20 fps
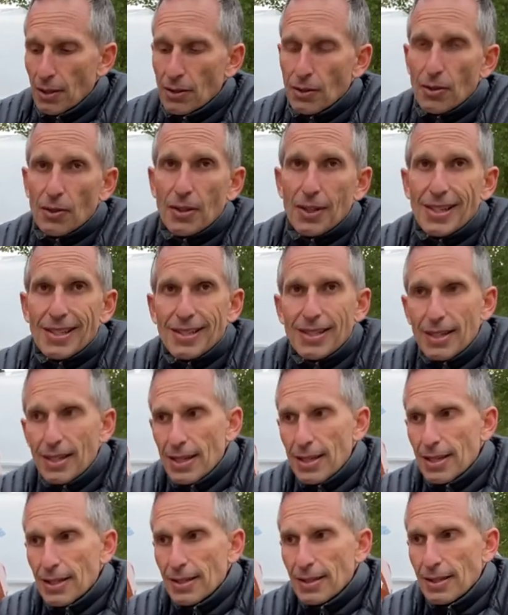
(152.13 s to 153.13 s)
So this
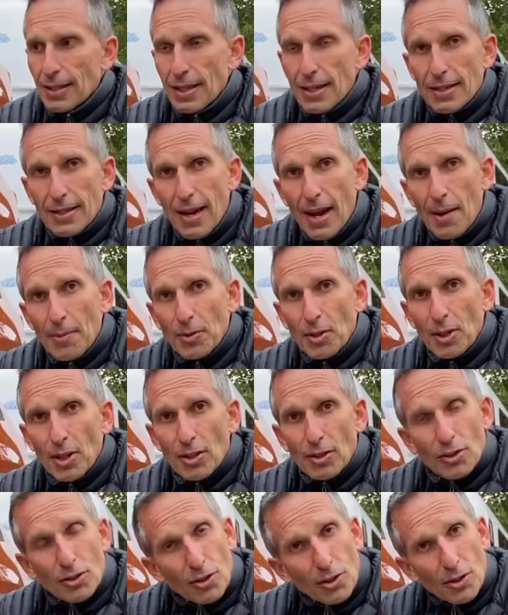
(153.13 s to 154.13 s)
is the adapter
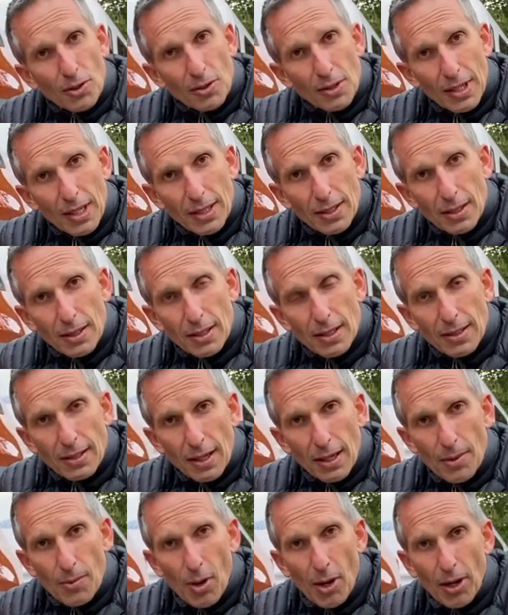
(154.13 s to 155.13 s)
that screws into the
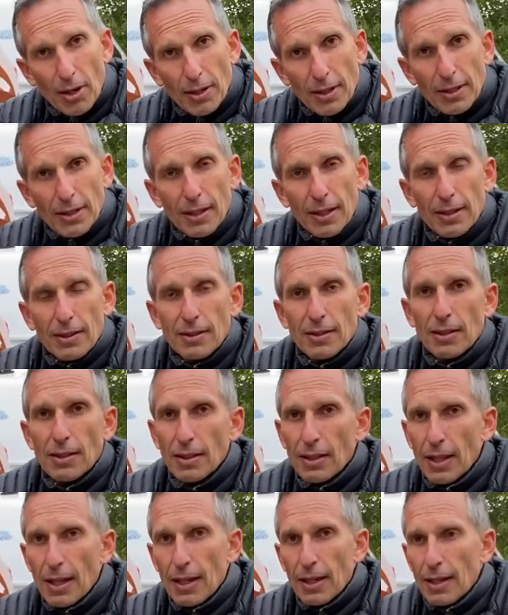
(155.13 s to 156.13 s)
city water inlet
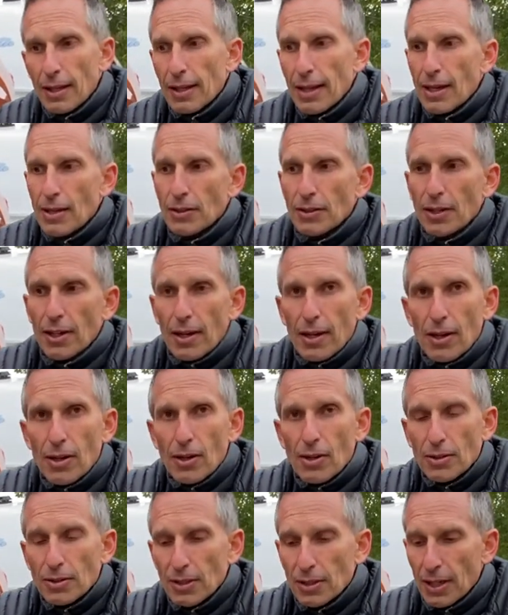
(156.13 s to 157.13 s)
that allows your air
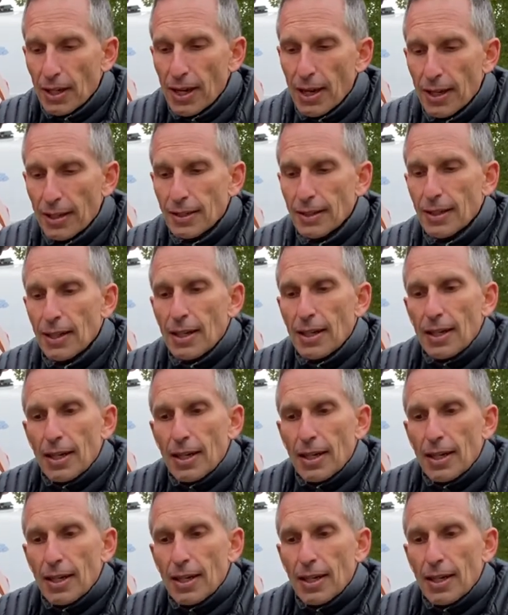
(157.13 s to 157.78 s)
hose to connect.